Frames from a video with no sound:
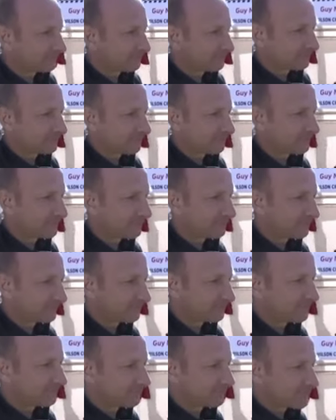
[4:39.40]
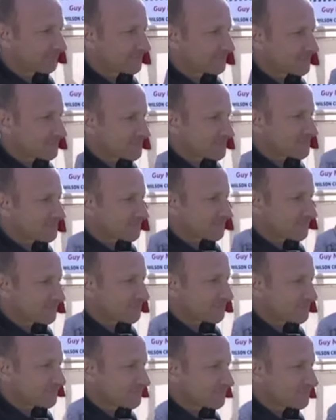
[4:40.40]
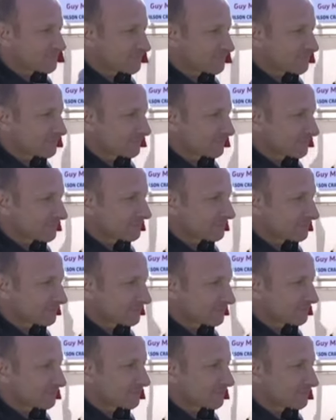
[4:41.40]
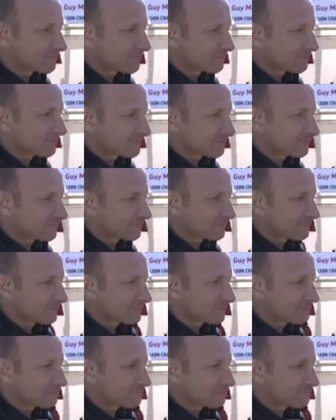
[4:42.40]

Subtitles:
(not speaking)